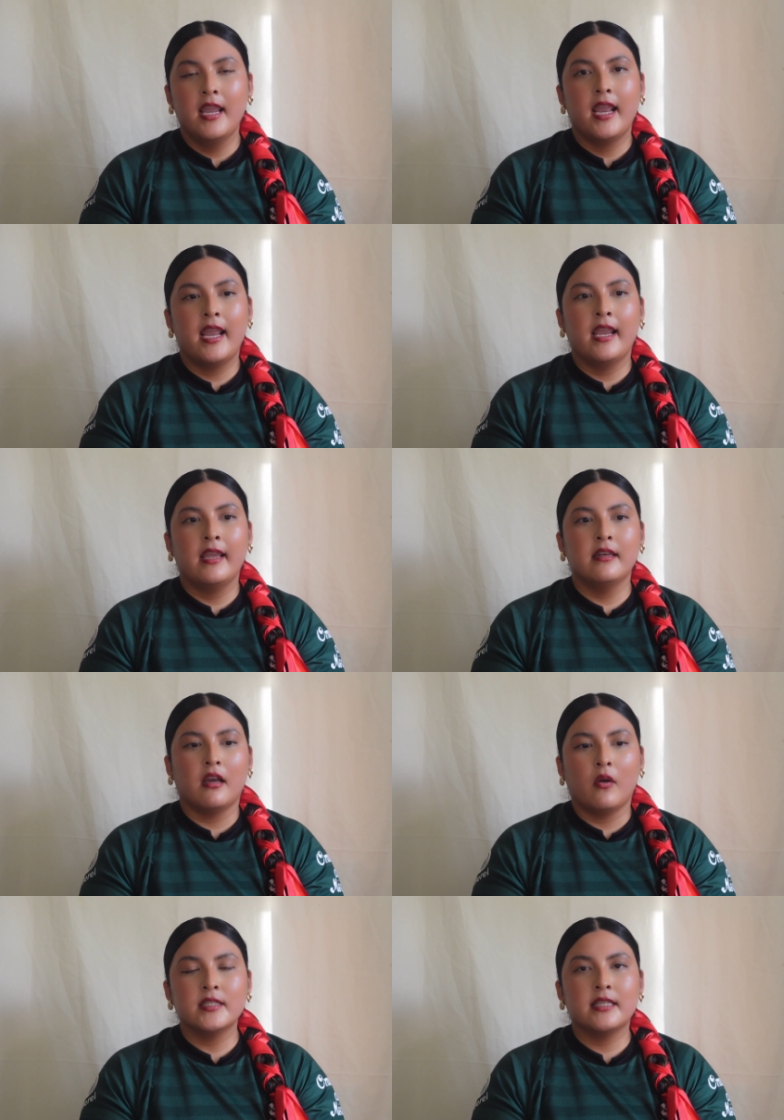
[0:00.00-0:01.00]
And
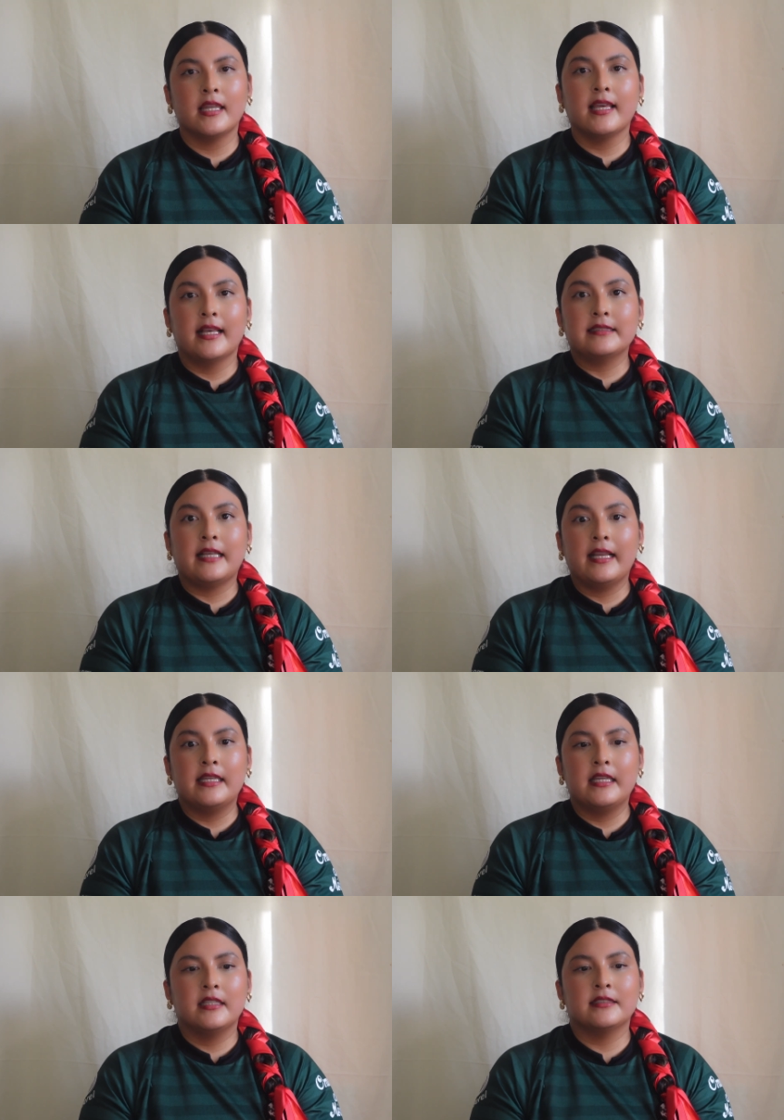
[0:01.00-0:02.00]
I always get like
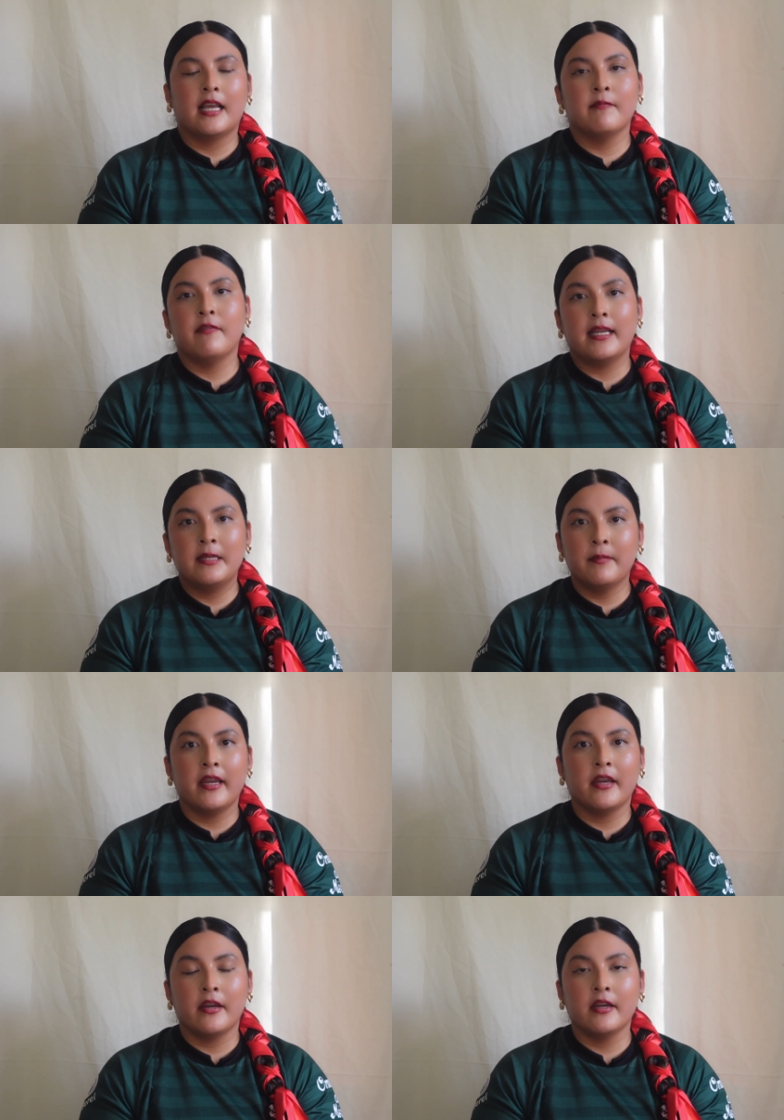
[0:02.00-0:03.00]
anxiety because I'm finding my
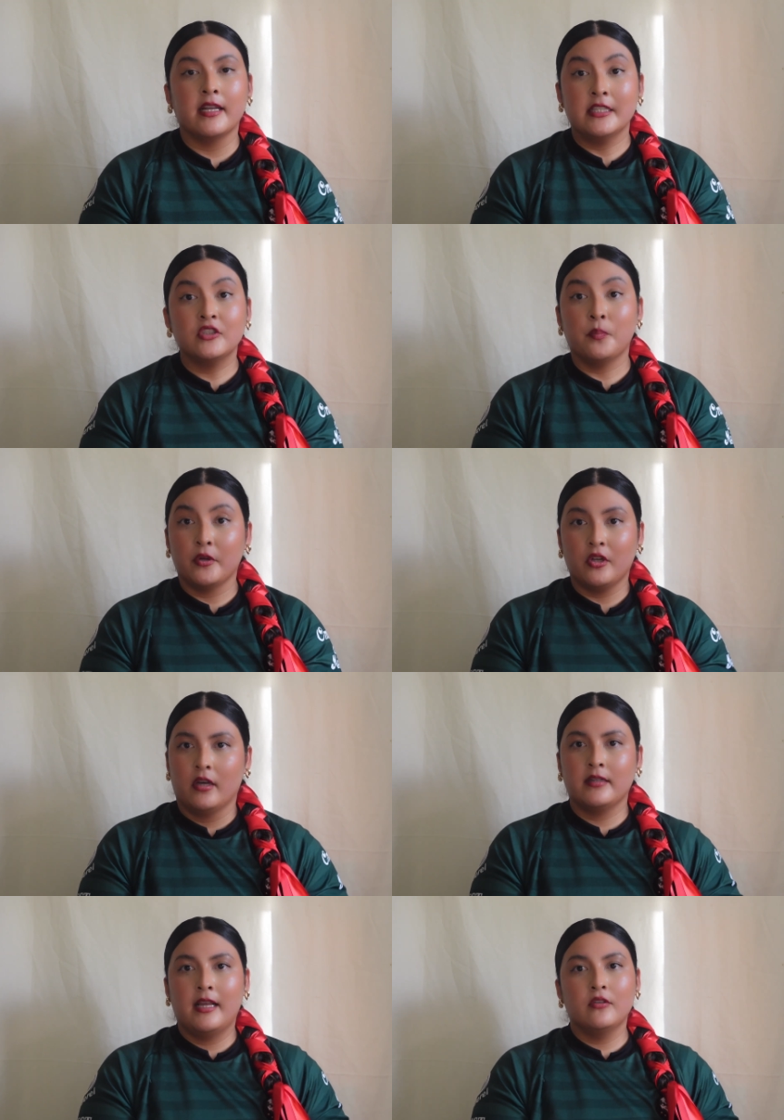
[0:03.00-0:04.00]
hair, and it's super
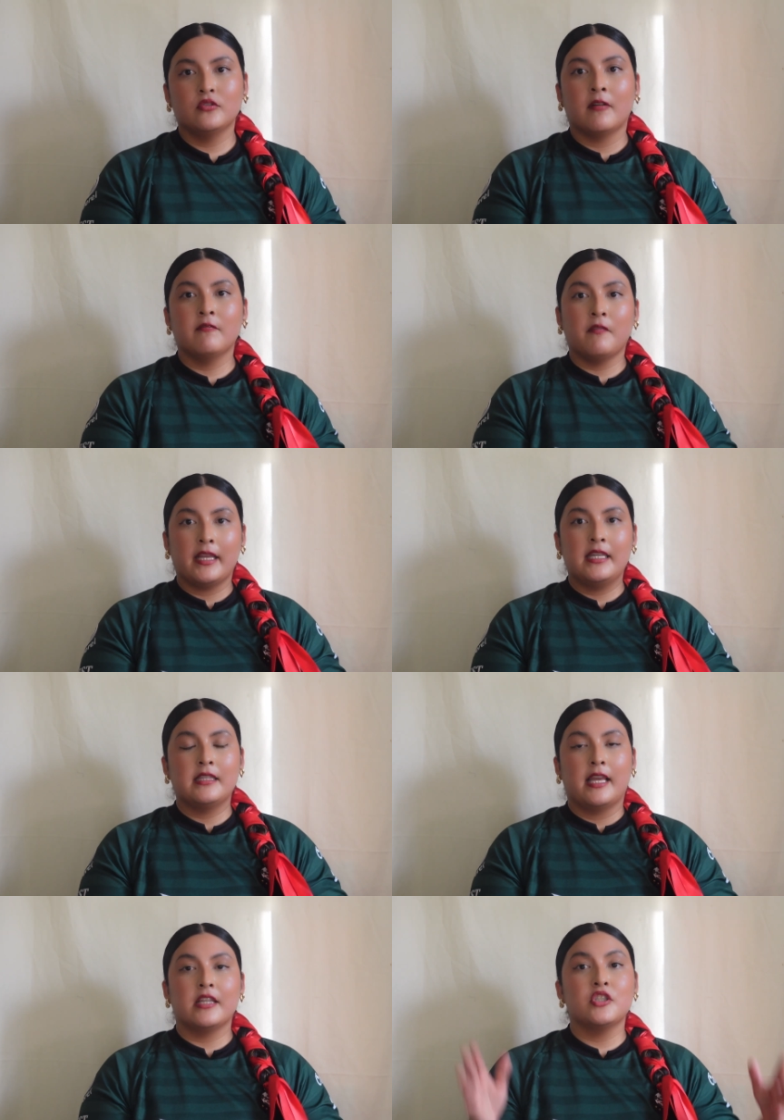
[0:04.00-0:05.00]
long now. So I'm finding
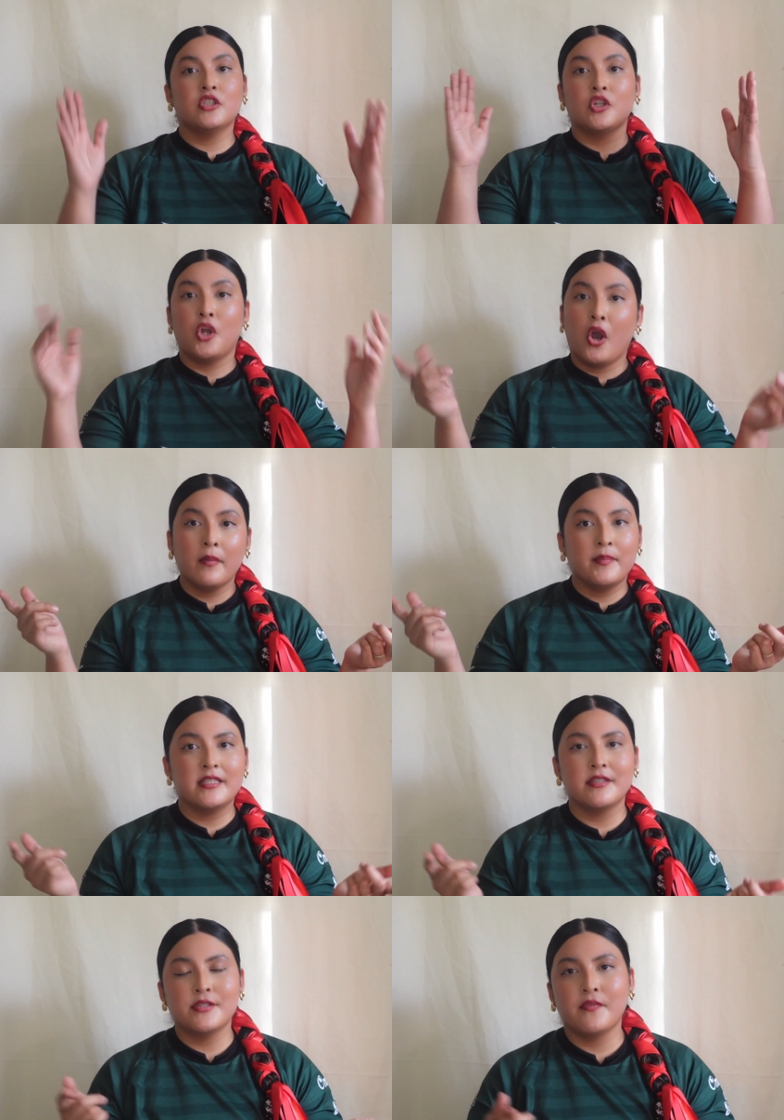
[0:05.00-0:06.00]
like just long
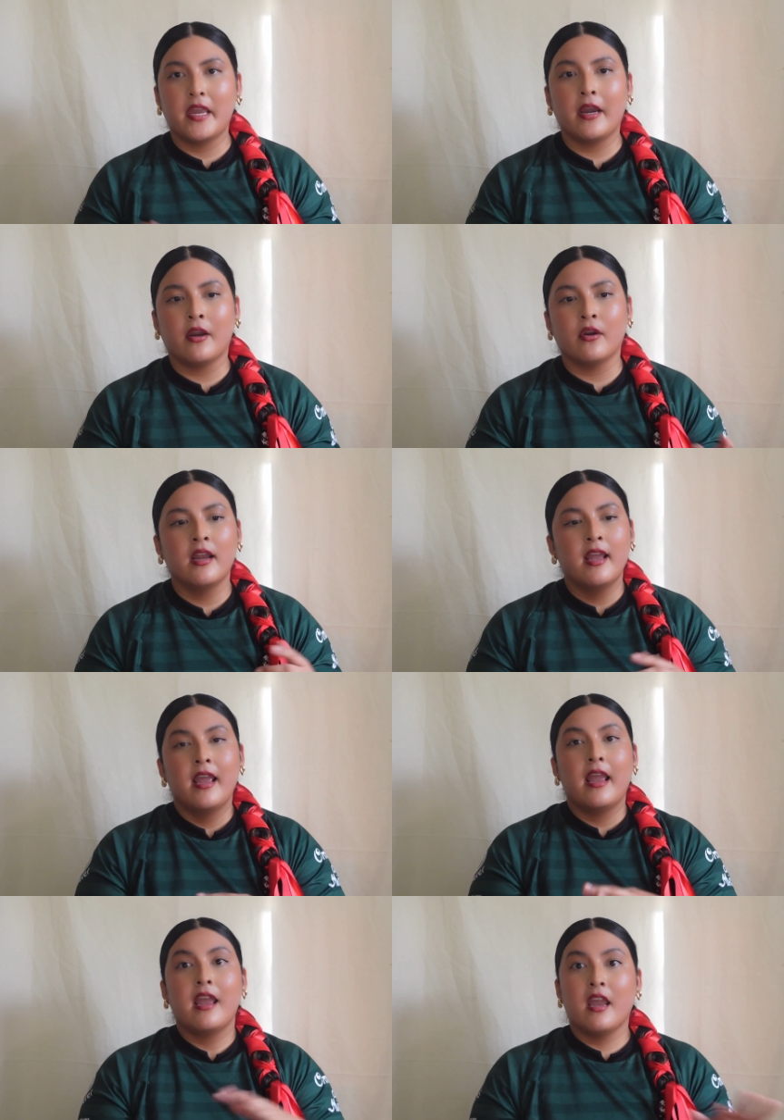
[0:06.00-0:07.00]
pieces of hair
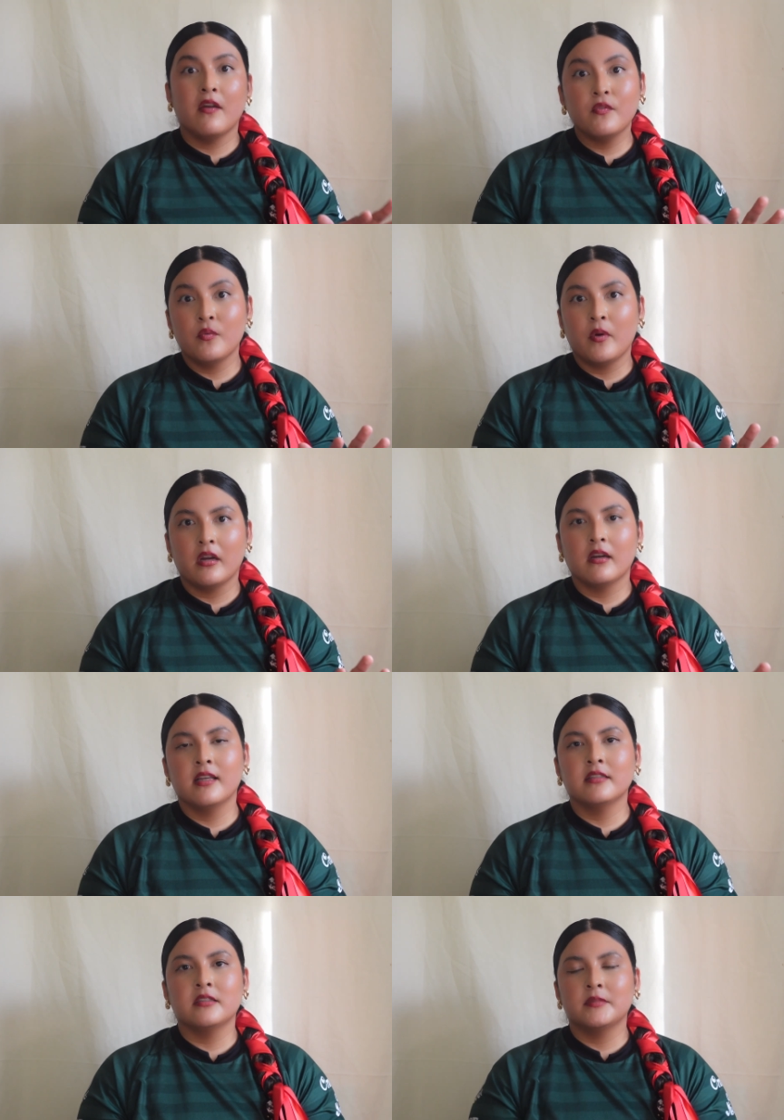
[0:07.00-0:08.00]
everywhere.
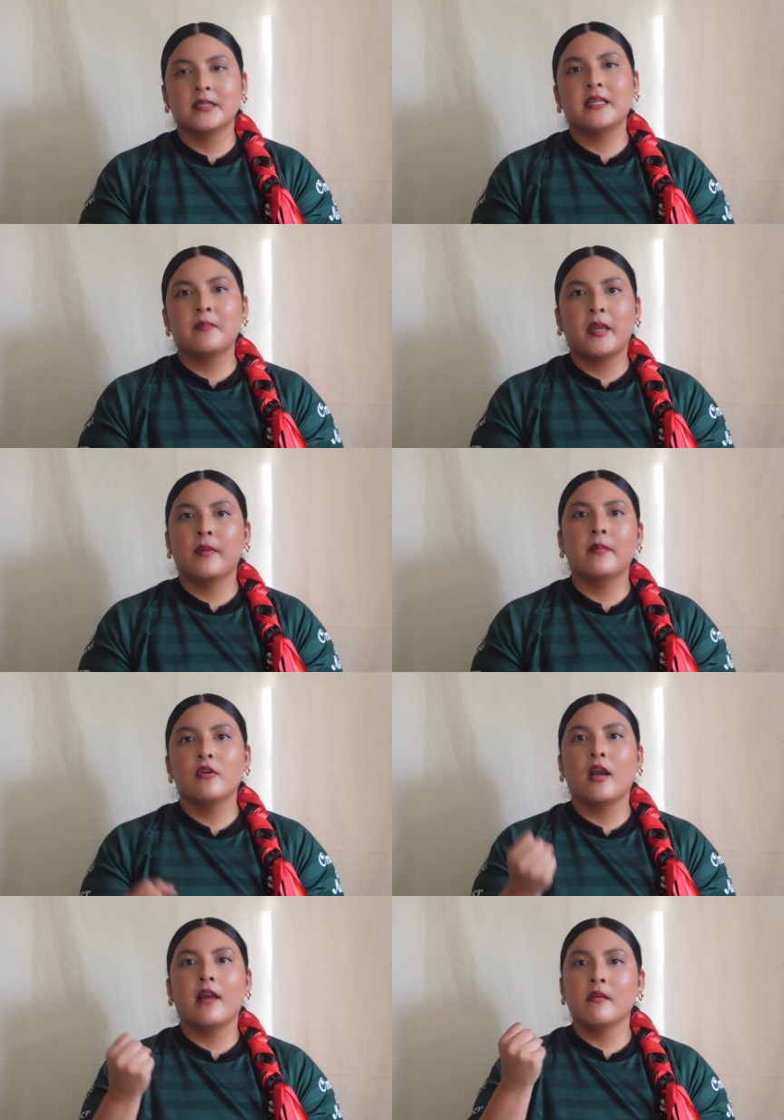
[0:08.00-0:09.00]
And sometimes like my baby
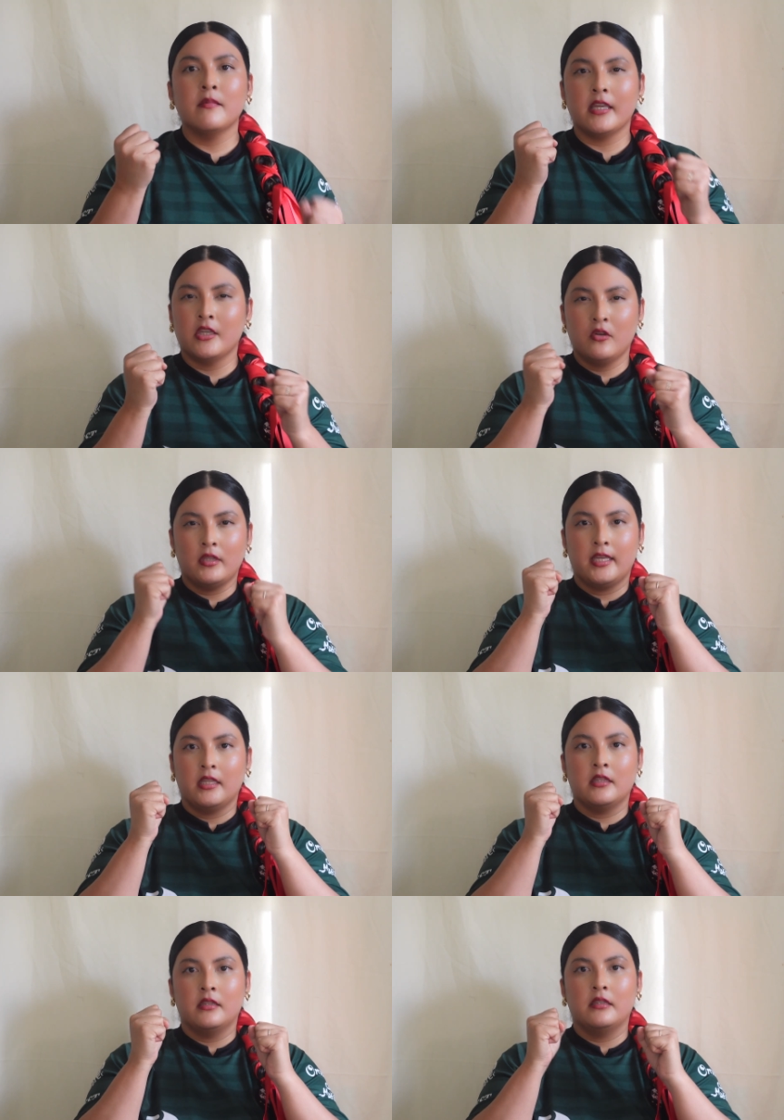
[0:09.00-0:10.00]
will have them like, you know, like
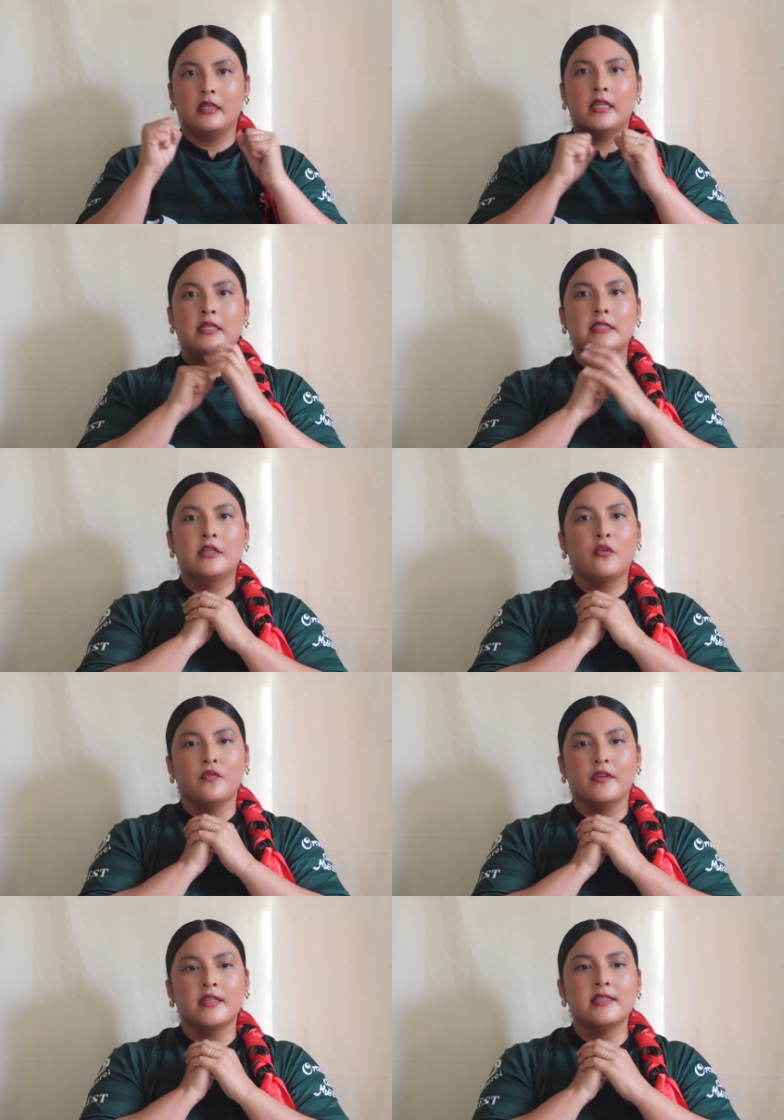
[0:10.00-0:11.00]
in his little
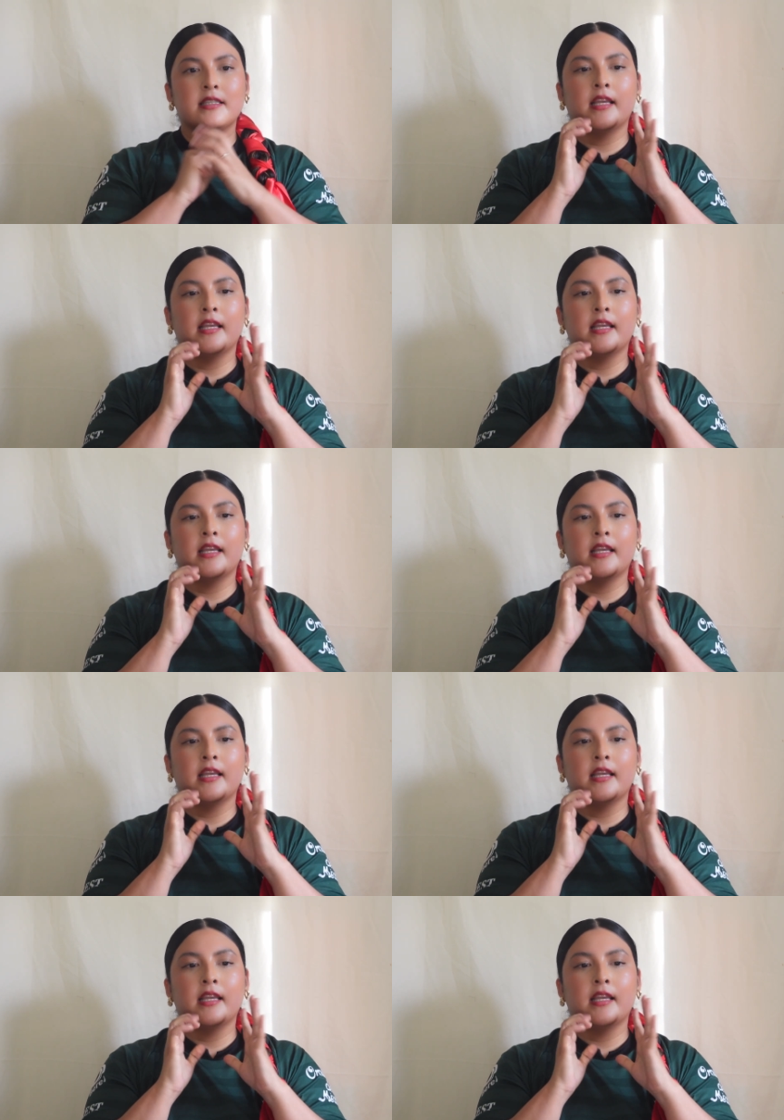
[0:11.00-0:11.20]
fist.